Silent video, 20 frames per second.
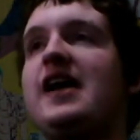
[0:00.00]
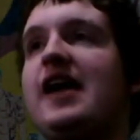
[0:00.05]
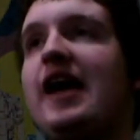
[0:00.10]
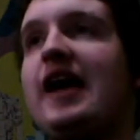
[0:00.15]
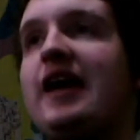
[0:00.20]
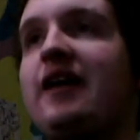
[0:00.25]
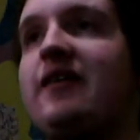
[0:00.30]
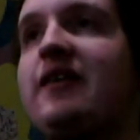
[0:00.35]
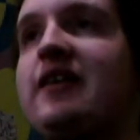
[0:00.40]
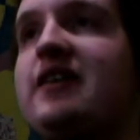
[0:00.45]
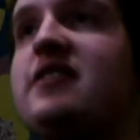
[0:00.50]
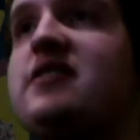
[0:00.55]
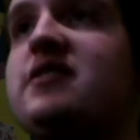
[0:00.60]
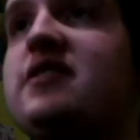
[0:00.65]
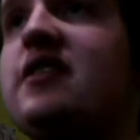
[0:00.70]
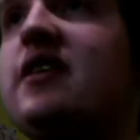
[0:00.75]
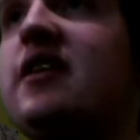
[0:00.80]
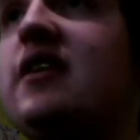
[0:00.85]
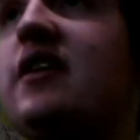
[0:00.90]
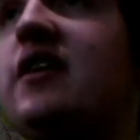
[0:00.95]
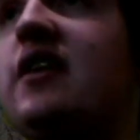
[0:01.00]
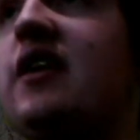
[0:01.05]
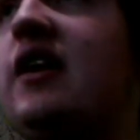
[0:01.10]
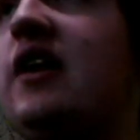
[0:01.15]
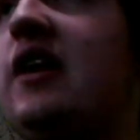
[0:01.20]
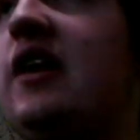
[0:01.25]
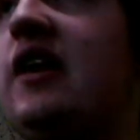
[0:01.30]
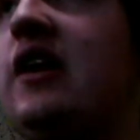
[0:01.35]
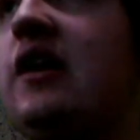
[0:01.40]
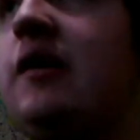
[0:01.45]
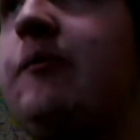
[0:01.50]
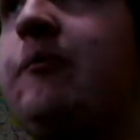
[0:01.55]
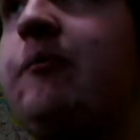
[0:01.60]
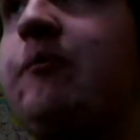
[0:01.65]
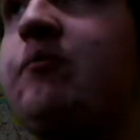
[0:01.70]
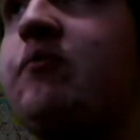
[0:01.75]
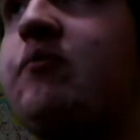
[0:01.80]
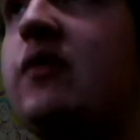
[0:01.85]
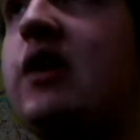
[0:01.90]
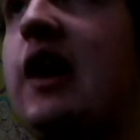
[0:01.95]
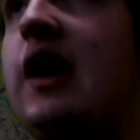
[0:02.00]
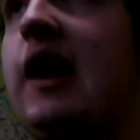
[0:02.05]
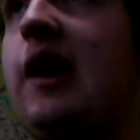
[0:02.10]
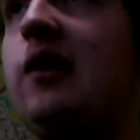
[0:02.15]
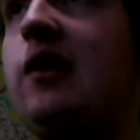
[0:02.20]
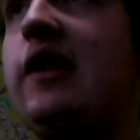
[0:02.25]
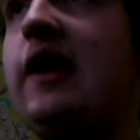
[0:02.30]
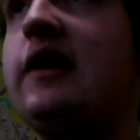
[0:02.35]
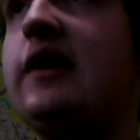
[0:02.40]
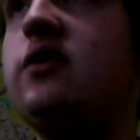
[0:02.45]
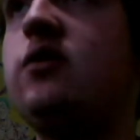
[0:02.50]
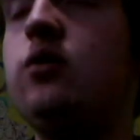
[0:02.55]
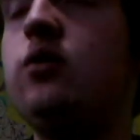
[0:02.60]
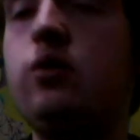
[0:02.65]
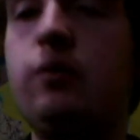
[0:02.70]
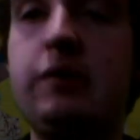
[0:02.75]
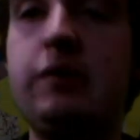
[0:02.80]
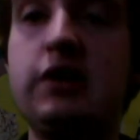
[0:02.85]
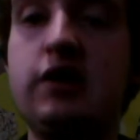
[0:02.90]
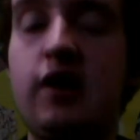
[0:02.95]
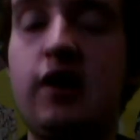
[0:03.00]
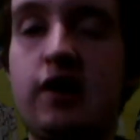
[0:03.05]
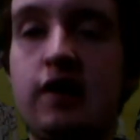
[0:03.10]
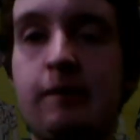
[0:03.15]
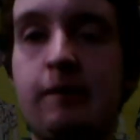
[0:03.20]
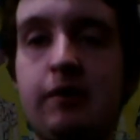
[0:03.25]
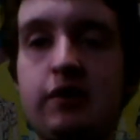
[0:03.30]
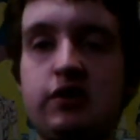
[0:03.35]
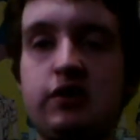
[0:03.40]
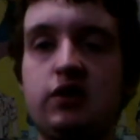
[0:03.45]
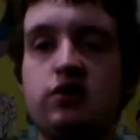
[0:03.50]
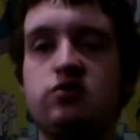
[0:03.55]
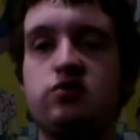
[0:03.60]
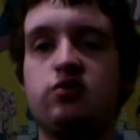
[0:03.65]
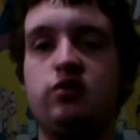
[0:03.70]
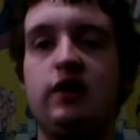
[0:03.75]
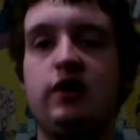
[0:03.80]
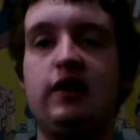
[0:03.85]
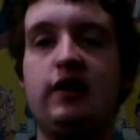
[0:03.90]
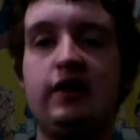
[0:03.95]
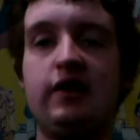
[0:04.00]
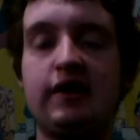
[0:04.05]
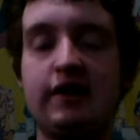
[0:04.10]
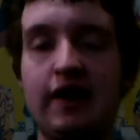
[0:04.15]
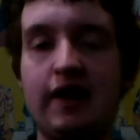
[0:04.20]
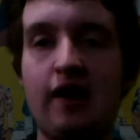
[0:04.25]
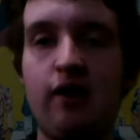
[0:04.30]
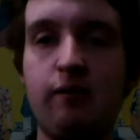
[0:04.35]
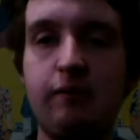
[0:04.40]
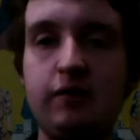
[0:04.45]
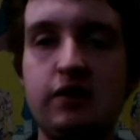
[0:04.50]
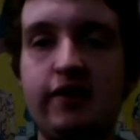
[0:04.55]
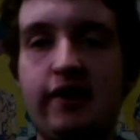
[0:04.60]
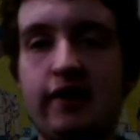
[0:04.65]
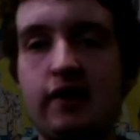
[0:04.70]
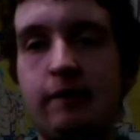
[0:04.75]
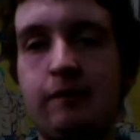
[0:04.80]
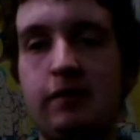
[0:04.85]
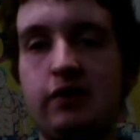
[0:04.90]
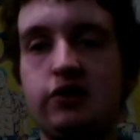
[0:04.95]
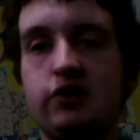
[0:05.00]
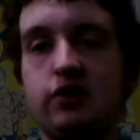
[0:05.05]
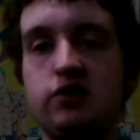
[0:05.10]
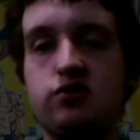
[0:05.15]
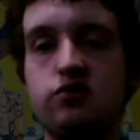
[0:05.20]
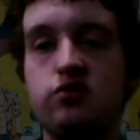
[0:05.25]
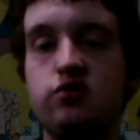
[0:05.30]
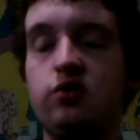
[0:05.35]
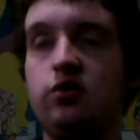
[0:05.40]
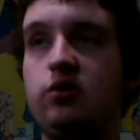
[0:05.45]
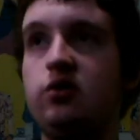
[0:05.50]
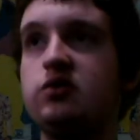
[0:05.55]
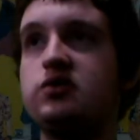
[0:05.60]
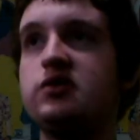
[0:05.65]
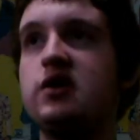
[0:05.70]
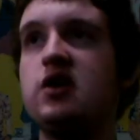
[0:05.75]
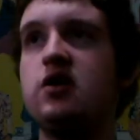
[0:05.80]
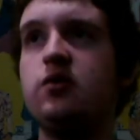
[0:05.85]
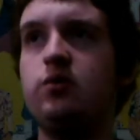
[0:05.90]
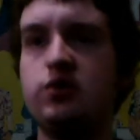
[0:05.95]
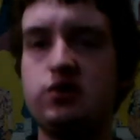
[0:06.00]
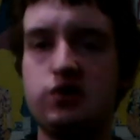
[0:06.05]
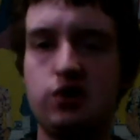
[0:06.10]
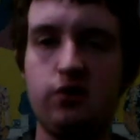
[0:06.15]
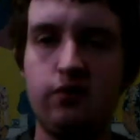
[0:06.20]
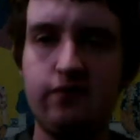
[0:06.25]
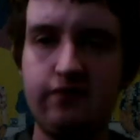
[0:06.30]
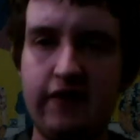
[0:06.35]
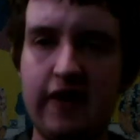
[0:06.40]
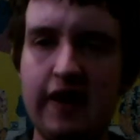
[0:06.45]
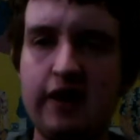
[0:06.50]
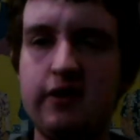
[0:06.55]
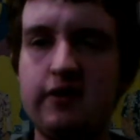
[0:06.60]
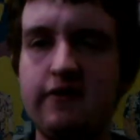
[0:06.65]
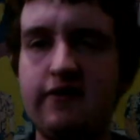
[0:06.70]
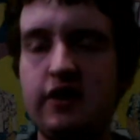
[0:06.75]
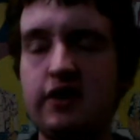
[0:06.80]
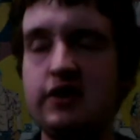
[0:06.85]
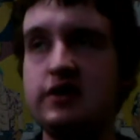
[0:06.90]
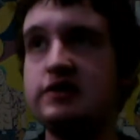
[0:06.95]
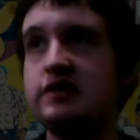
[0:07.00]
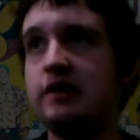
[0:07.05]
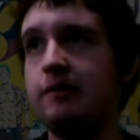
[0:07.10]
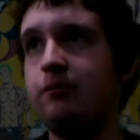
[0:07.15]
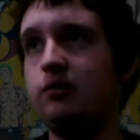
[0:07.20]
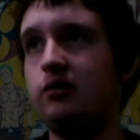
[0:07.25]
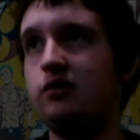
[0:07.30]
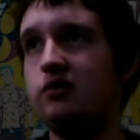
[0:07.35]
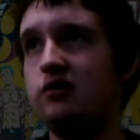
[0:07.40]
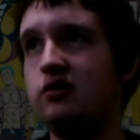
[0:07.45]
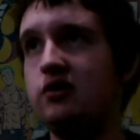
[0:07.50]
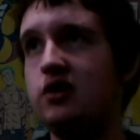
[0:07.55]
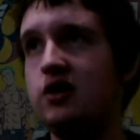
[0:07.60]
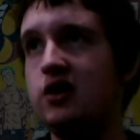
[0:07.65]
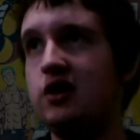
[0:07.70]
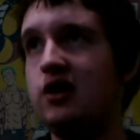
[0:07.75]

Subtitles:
Anyways, I'll like to be talking about the control. Now I'll be talking about the controls, which are very, very simple.